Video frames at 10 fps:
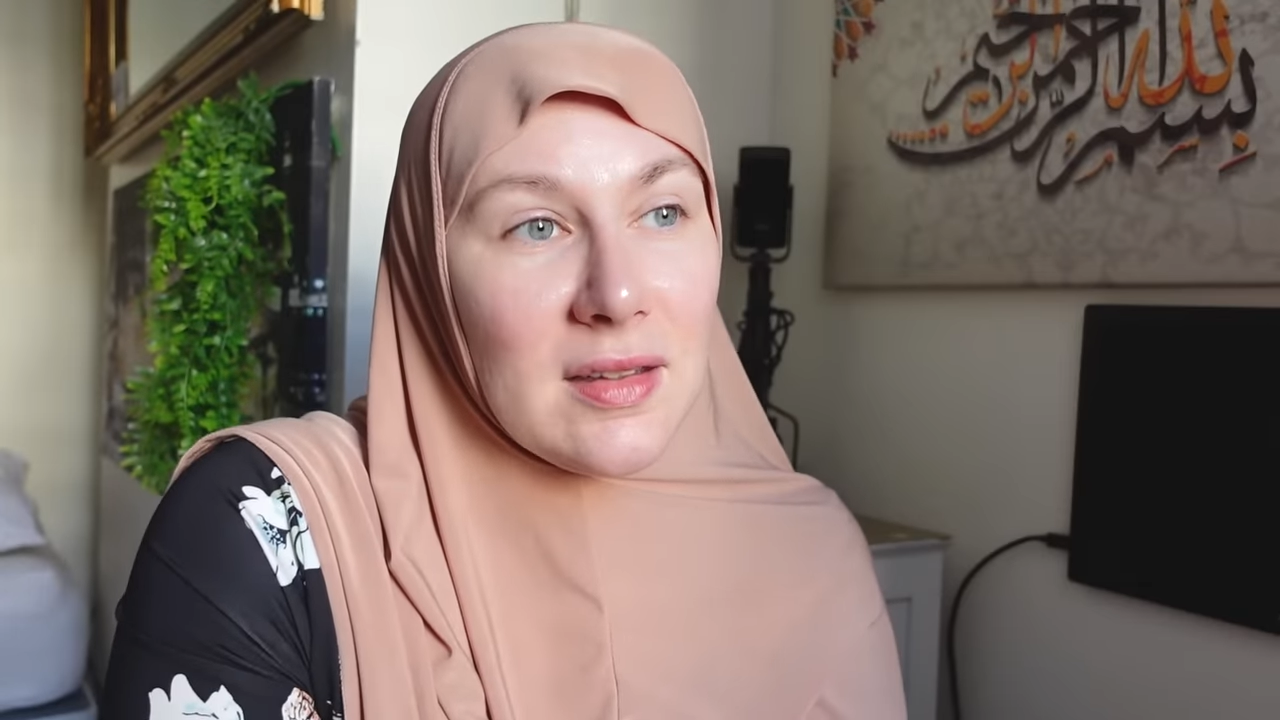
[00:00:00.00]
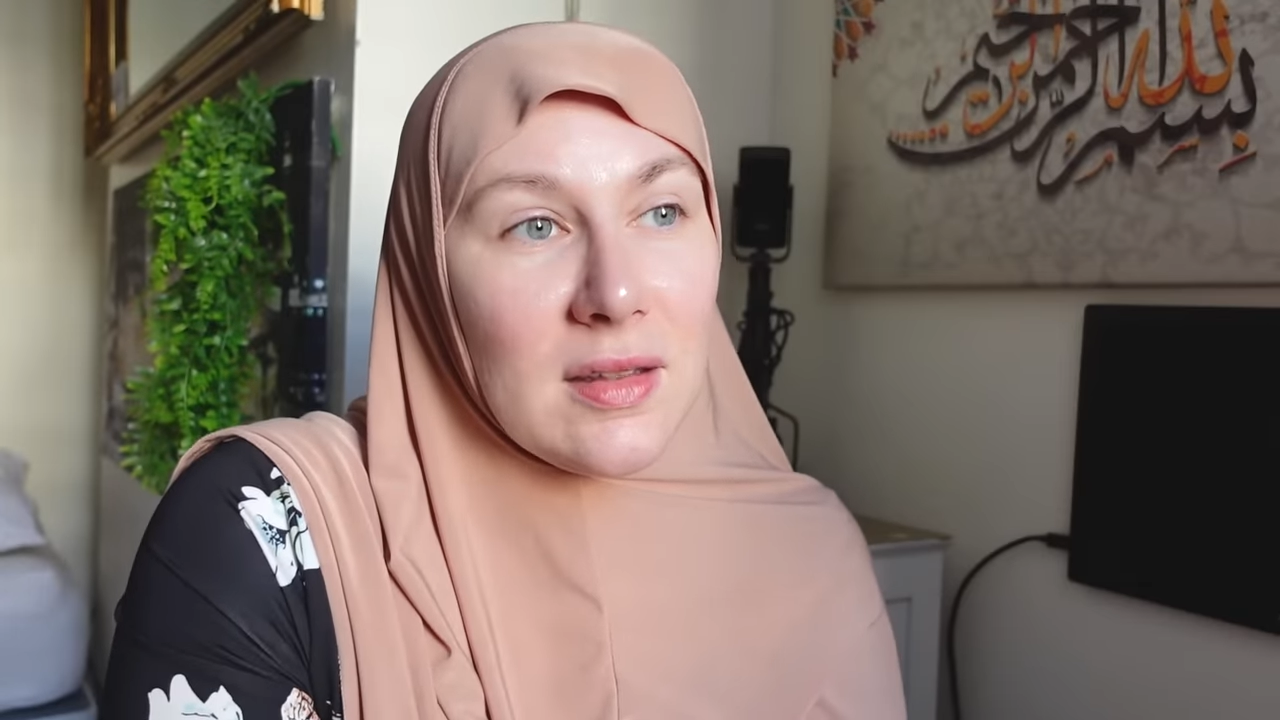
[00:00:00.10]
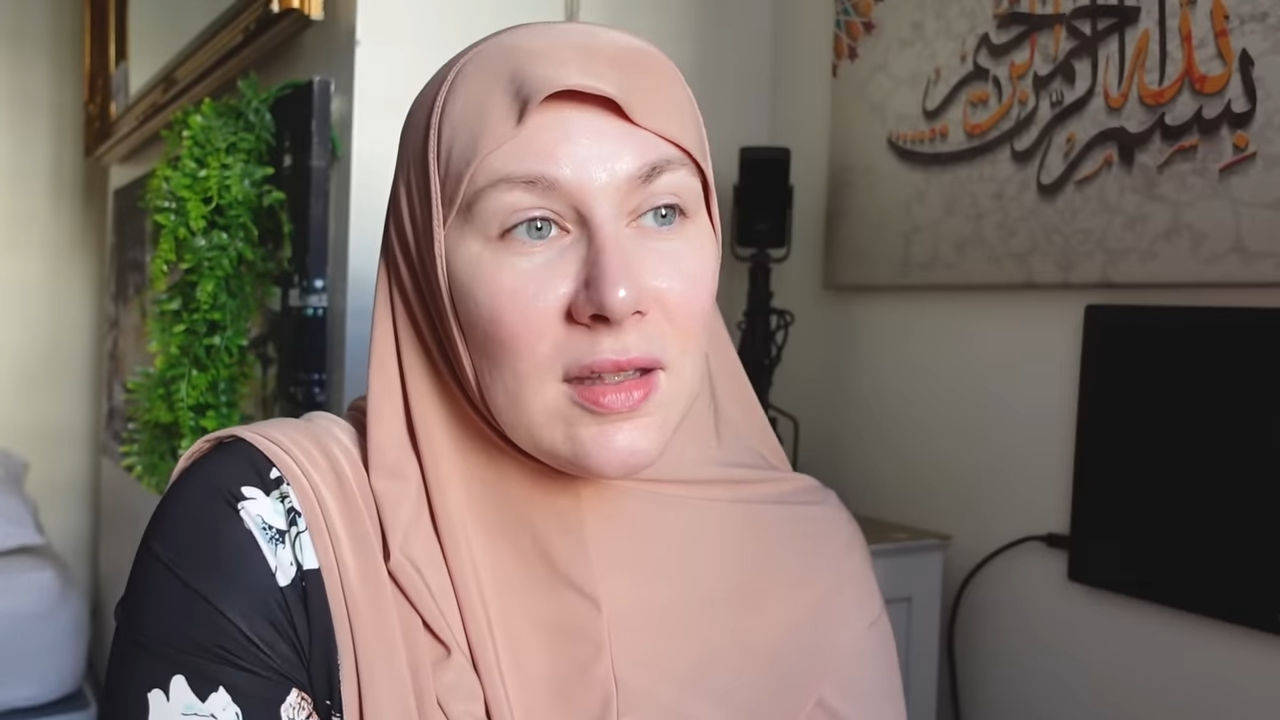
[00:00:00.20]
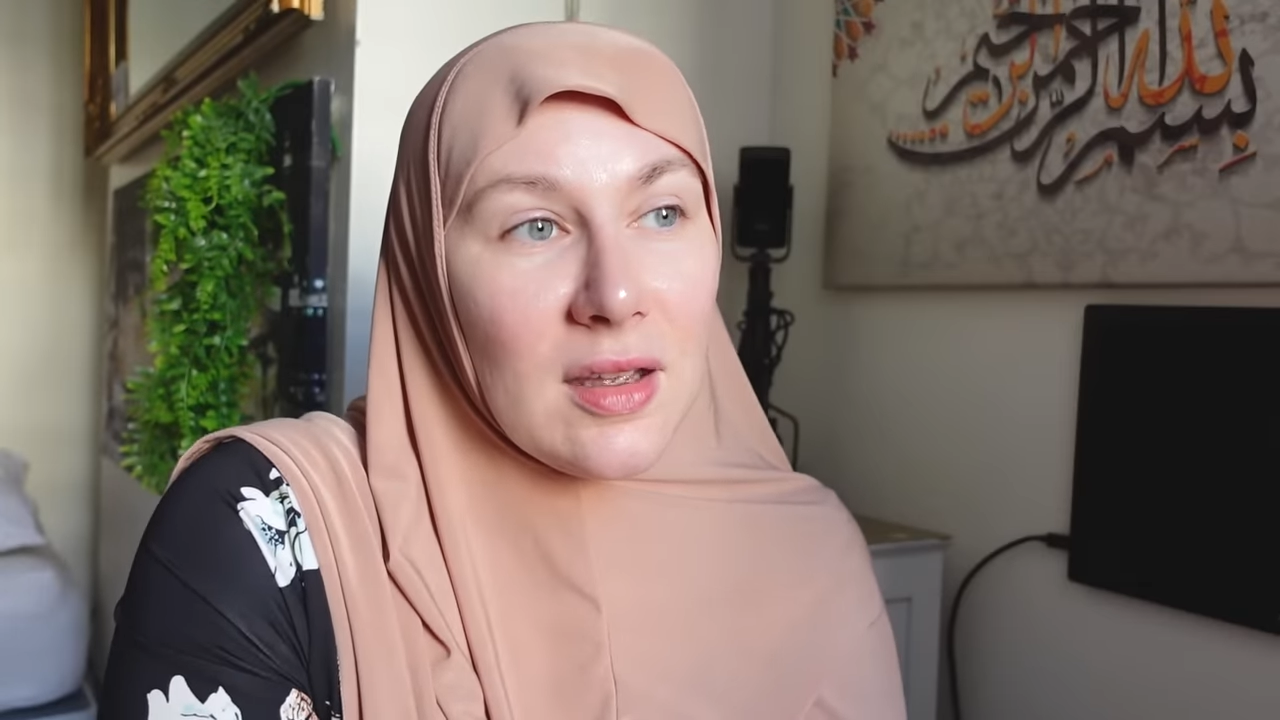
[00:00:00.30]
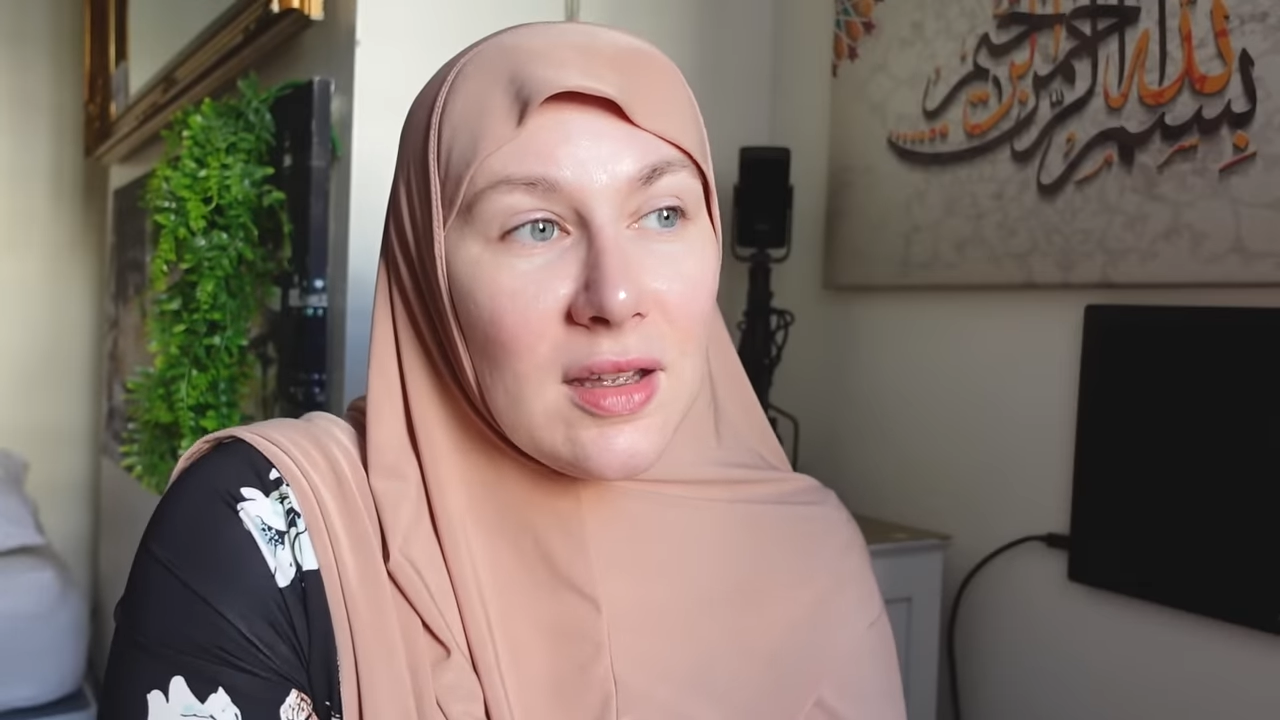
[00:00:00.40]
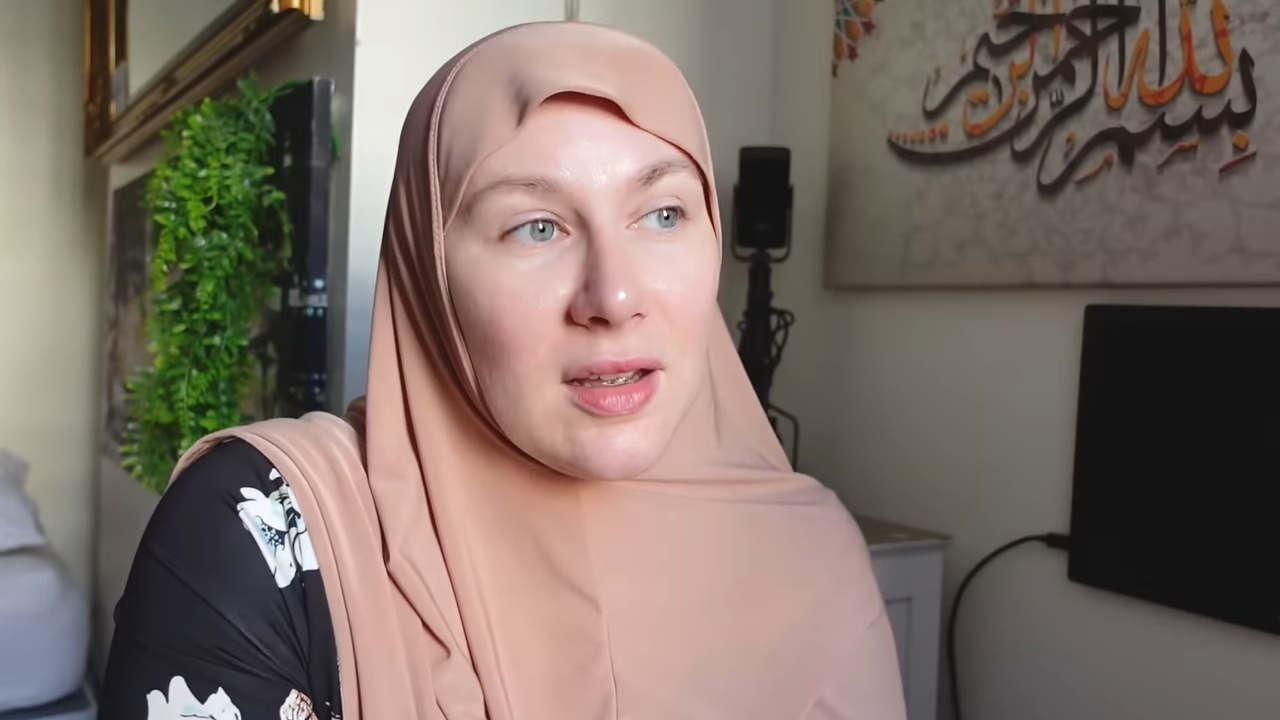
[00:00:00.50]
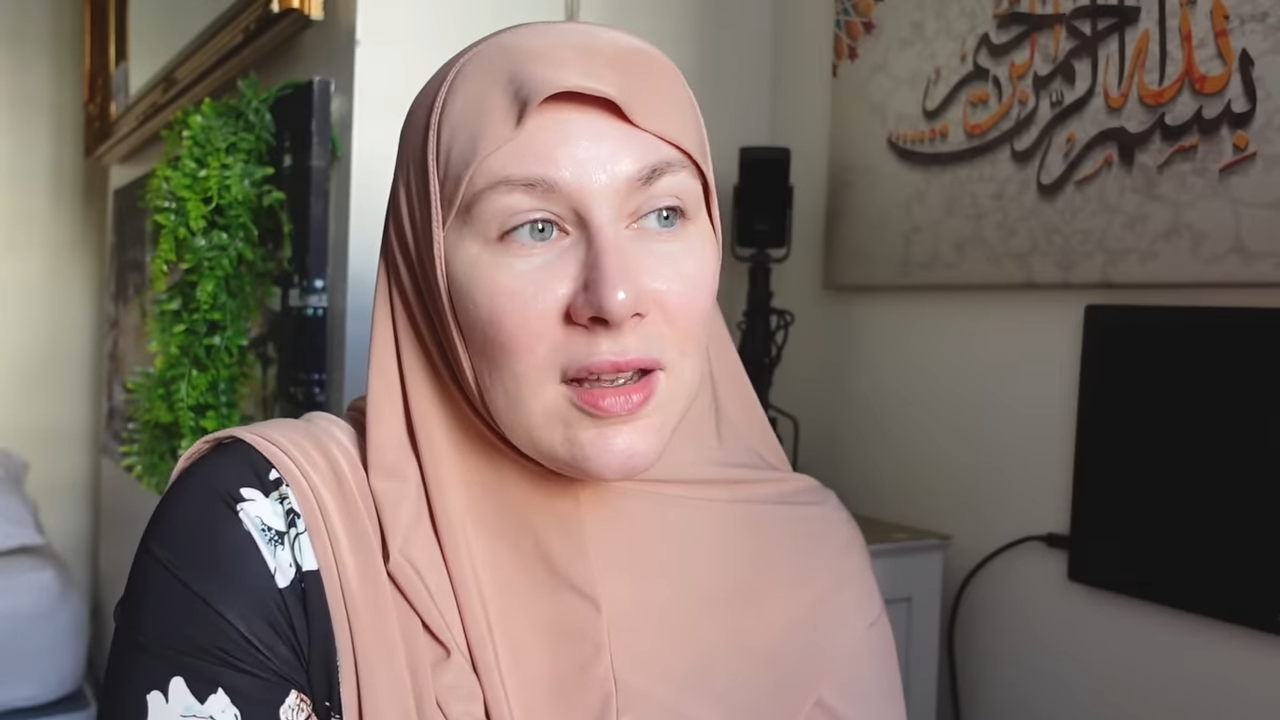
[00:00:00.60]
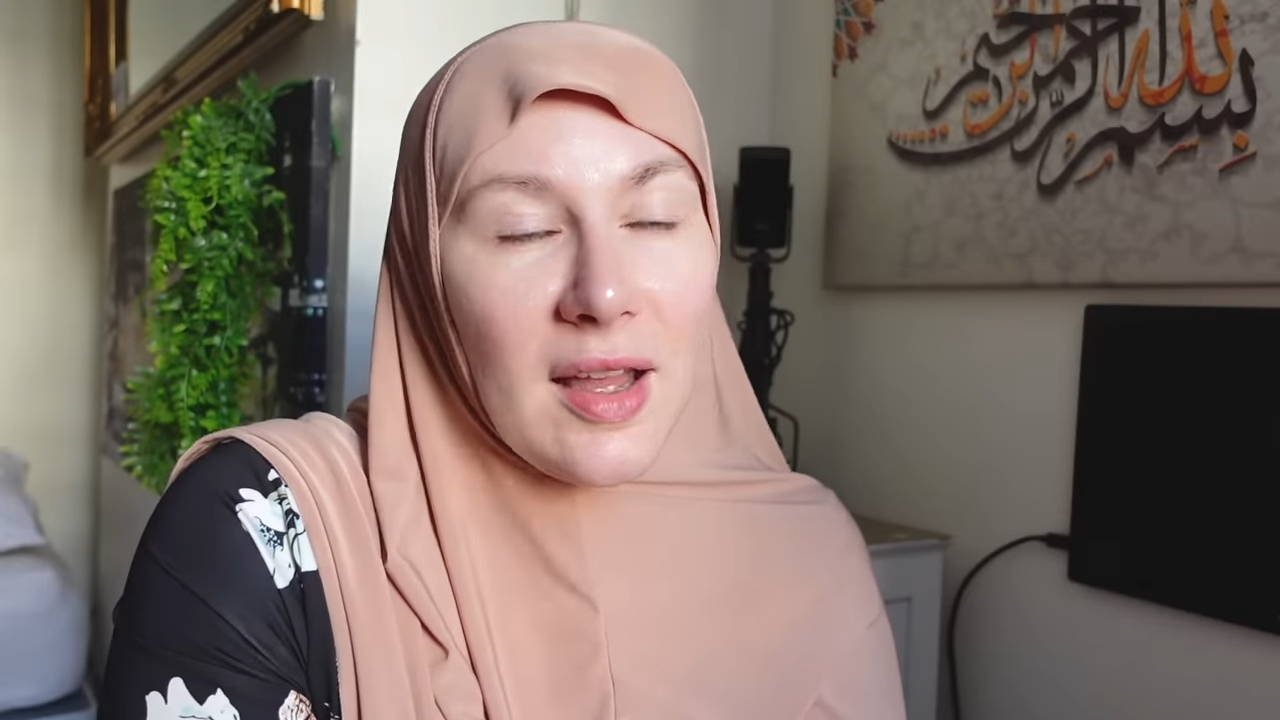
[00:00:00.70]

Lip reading: that